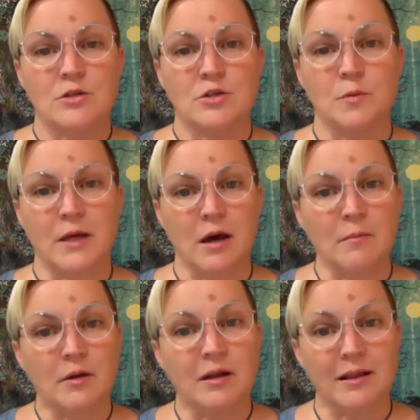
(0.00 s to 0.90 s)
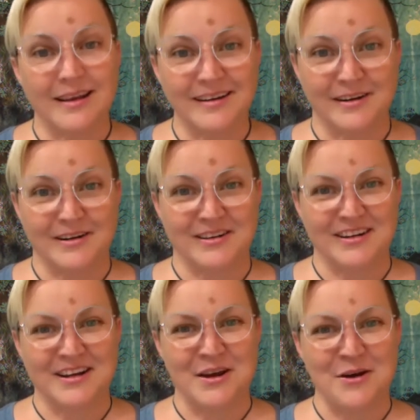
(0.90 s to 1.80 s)
to become clear,
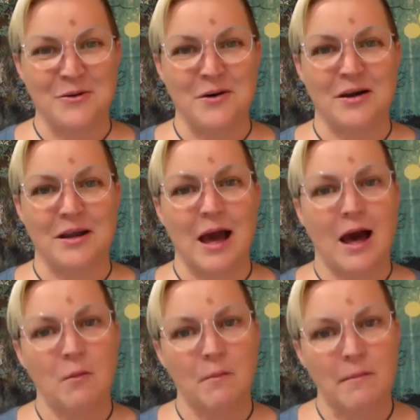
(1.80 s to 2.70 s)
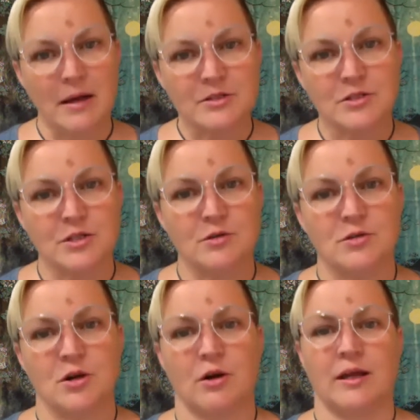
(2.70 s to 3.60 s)
you know, on how much to use
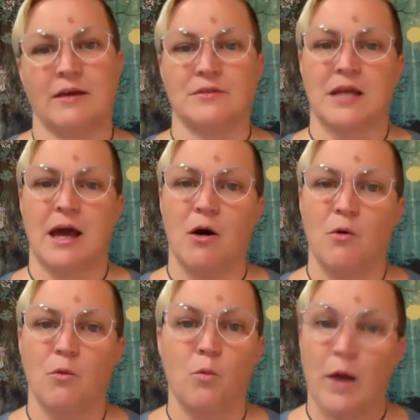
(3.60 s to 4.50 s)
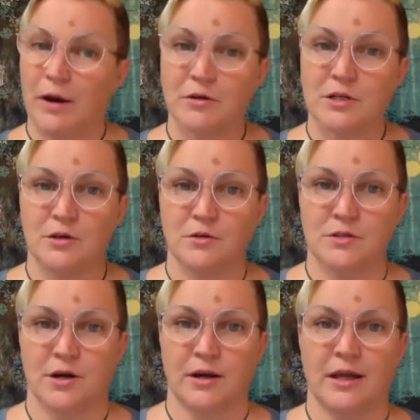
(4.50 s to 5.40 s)
our gifts, how, where to use
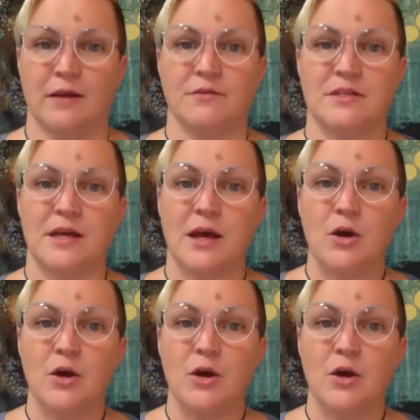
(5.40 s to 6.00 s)
our gifts,